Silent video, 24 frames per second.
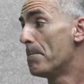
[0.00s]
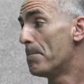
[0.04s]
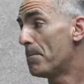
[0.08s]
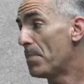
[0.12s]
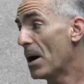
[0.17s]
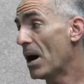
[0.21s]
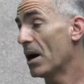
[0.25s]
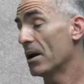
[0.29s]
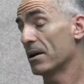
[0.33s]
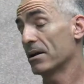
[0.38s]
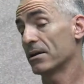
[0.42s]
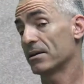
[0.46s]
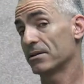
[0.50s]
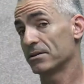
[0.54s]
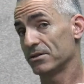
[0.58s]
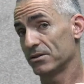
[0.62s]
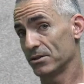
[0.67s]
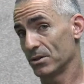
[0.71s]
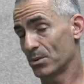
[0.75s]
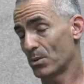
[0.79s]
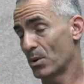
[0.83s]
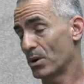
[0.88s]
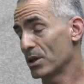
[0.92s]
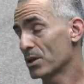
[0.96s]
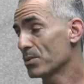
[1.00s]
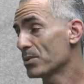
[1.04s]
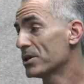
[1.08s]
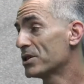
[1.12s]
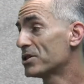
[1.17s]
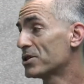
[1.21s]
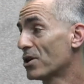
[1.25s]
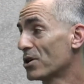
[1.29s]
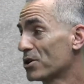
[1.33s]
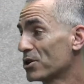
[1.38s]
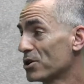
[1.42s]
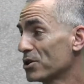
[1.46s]
But," still quoting the
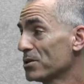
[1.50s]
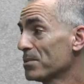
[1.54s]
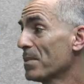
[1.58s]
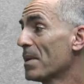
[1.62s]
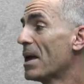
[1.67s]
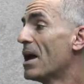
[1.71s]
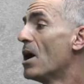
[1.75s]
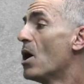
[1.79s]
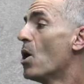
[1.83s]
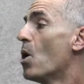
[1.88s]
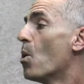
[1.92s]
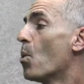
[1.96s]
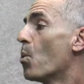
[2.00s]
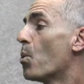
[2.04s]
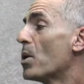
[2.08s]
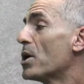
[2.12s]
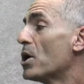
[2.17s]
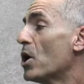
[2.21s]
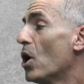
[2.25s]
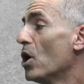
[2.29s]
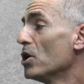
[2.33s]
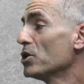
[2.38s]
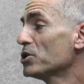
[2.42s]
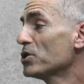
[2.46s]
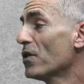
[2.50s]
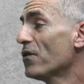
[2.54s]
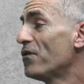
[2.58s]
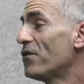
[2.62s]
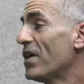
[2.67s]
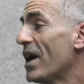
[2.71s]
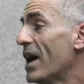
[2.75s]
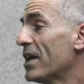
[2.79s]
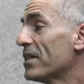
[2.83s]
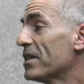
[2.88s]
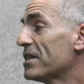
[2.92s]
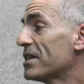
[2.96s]
researchers, "we also
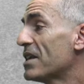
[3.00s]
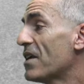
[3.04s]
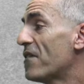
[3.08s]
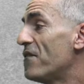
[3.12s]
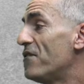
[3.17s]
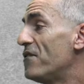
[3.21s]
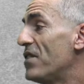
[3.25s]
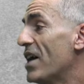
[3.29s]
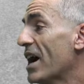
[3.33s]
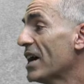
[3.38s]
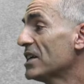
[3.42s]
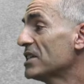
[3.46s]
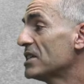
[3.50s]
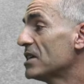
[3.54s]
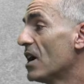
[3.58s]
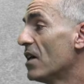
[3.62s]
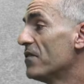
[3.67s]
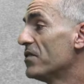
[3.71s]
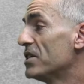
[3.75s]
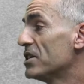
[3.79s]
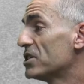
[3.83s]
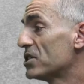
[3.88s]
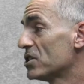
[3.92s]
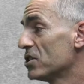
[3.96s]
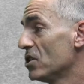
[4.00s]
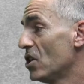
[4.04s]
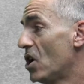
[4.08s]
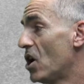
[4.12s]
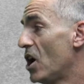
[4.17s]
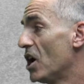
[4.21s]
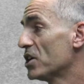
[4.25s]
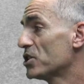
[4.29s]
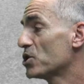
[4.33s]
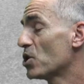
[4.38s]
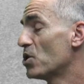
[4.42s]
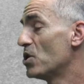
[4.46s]
found that the effects of this
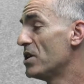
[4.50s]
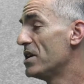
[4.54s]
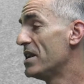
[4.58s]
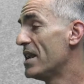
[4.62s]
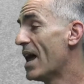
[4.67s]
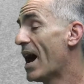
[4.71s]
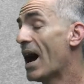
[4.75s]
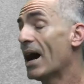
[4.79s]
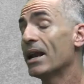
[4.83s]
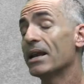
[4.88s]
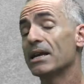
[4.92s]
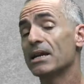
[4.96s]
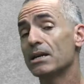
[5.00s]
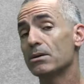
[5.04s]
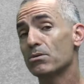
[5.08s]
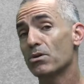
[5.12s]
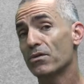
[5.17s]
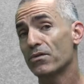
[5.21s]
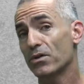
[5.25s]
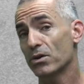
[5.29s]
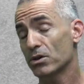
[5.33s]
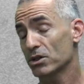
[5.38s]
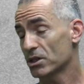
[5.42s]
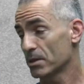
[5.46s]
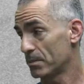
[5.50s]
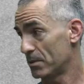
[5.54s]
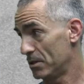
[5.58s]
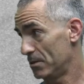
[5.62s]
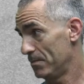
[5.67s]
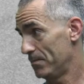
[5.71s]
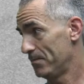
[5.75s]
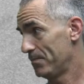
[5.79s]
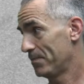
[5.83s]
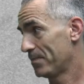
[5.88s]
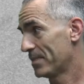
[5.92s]
loss are not irreversible.